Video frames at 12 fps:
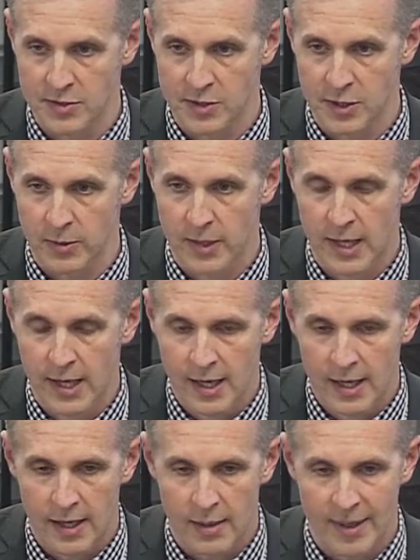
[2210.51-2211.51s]
So
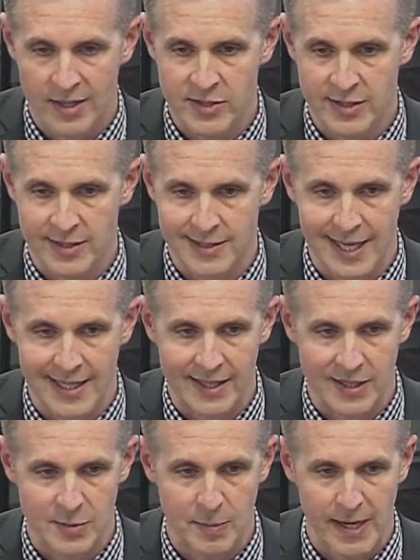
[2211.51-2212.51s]
actually the
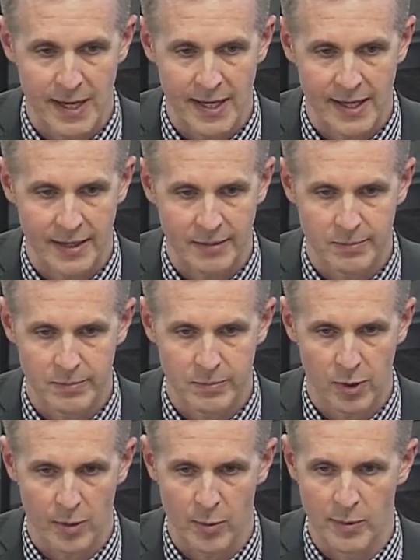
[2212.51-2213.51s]
tenant is paying
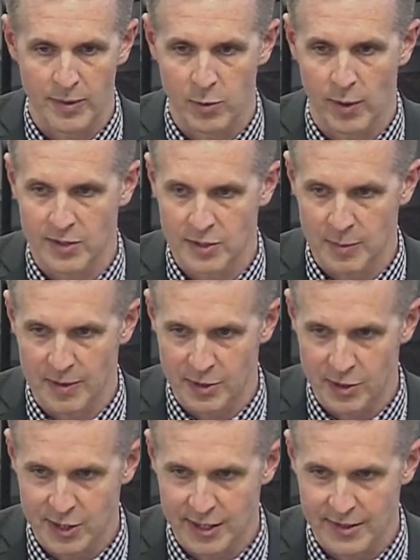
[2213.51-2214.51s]
probably twice as
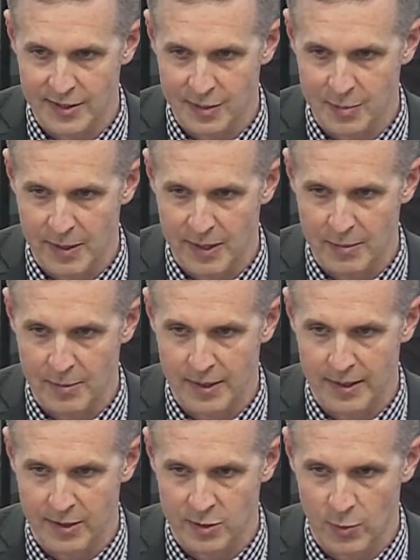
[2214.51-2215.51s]
much as she anticipated
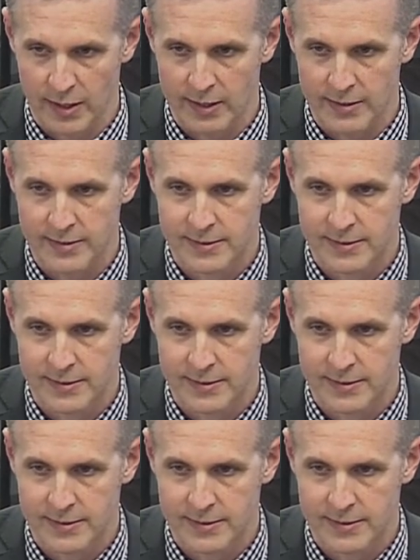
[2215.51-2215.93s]
paying as well.